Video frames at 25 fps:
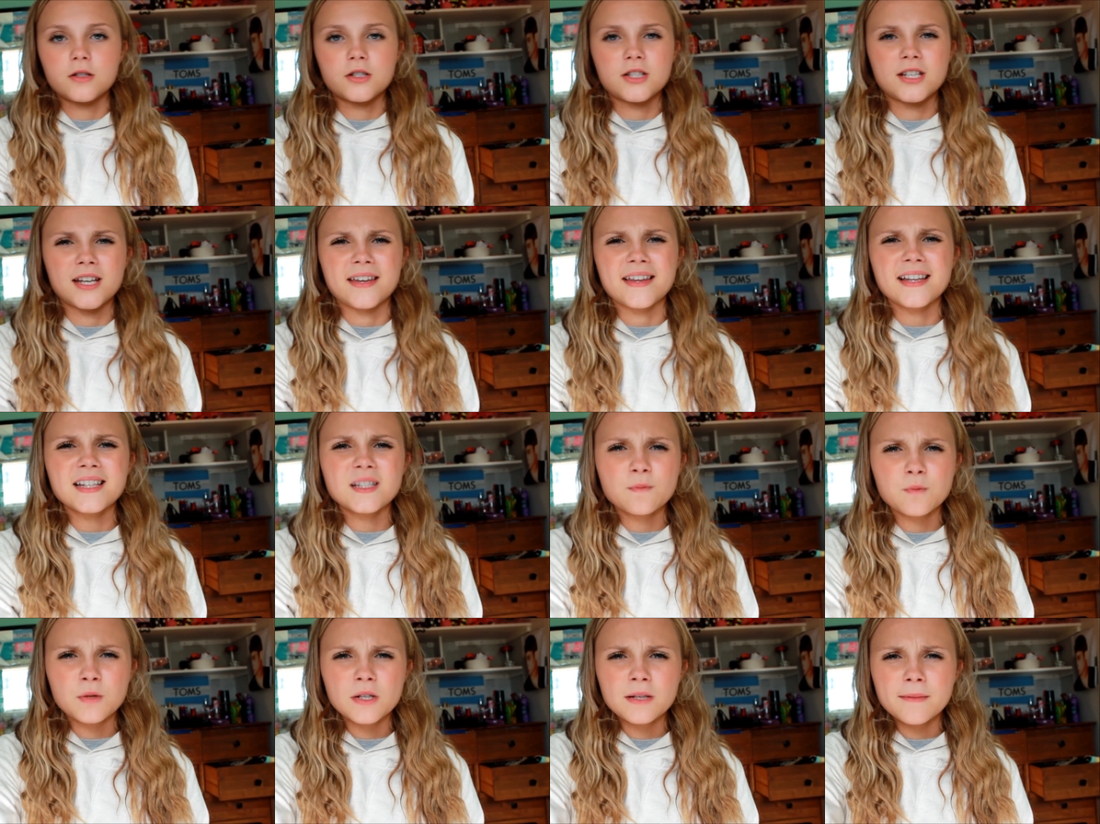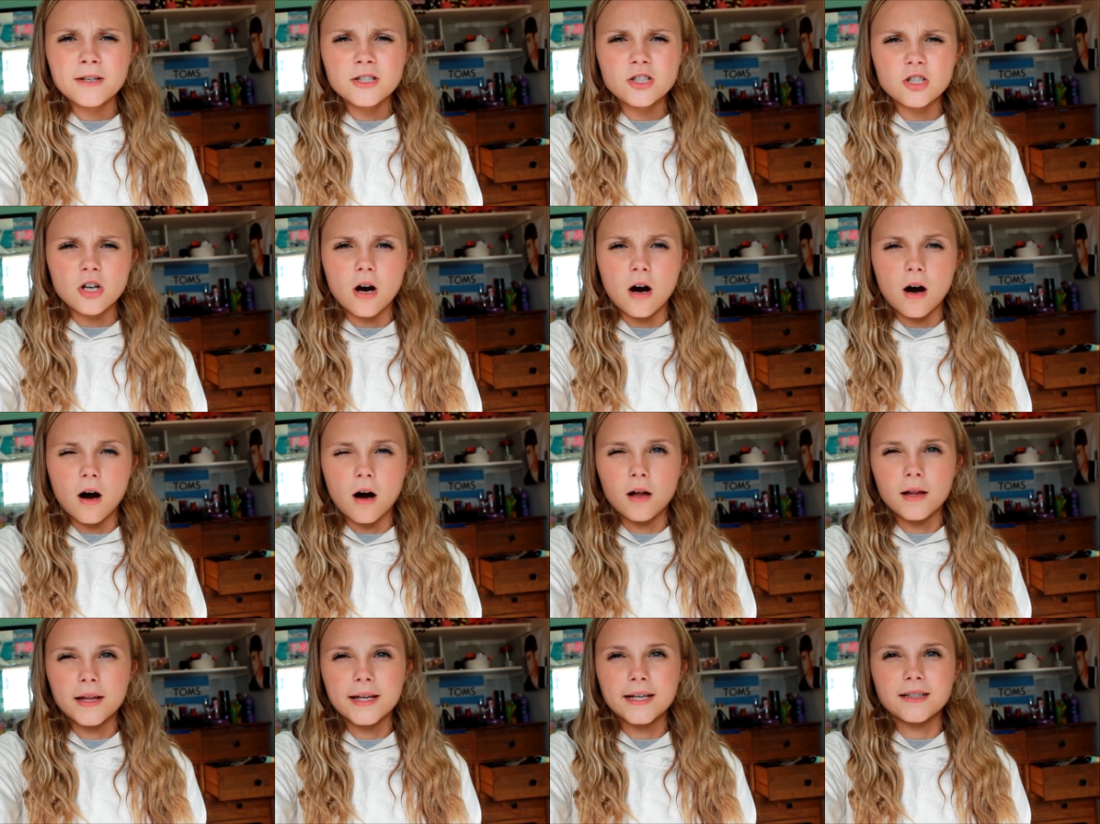So yeah, that's pretty much
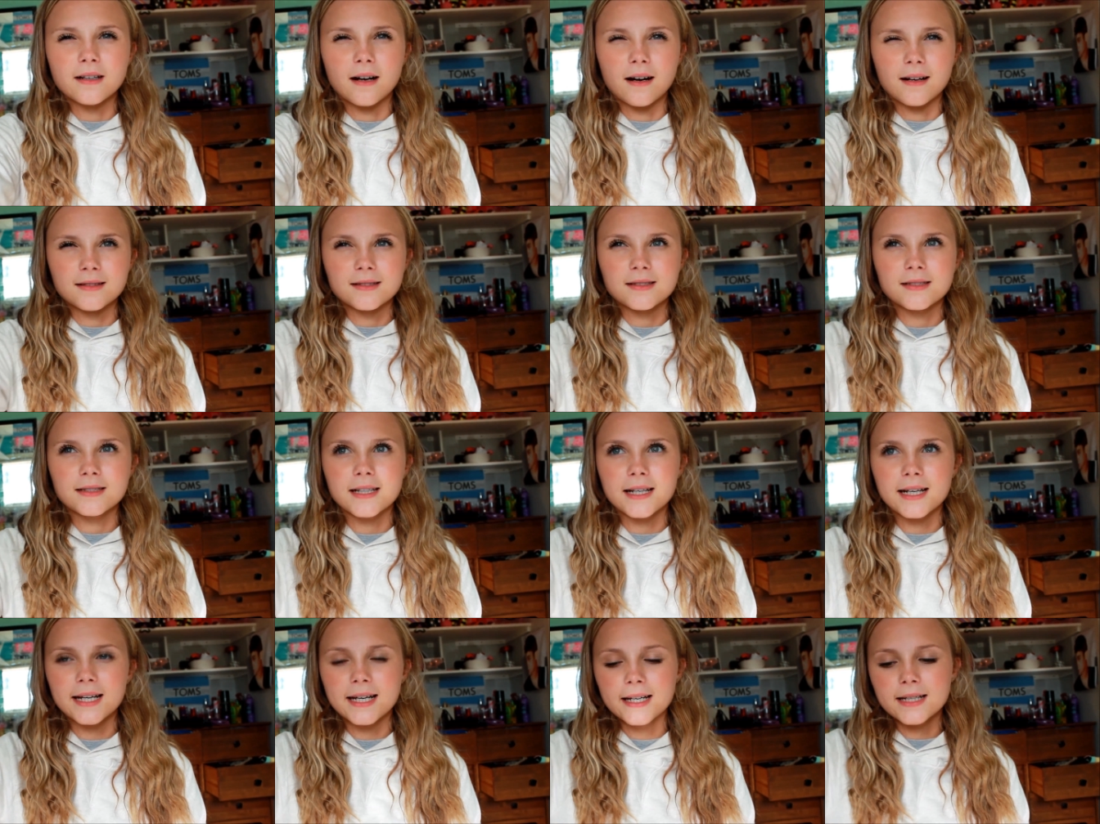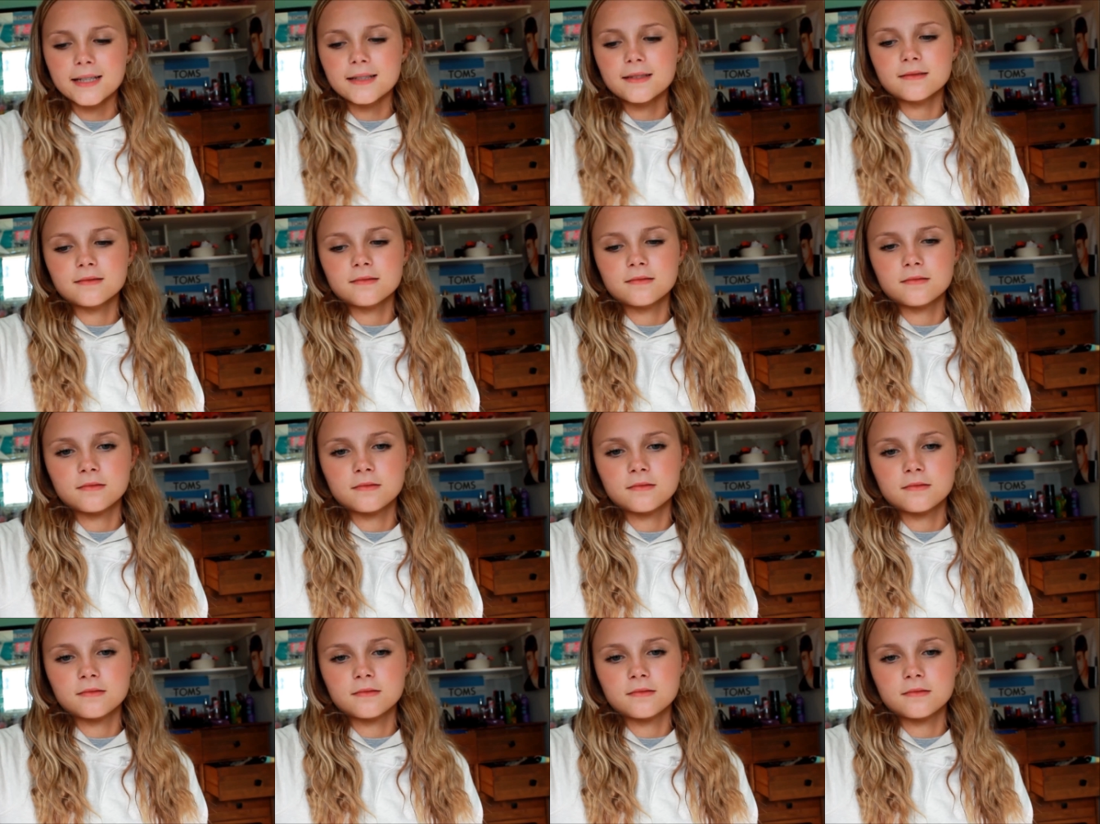all I got today.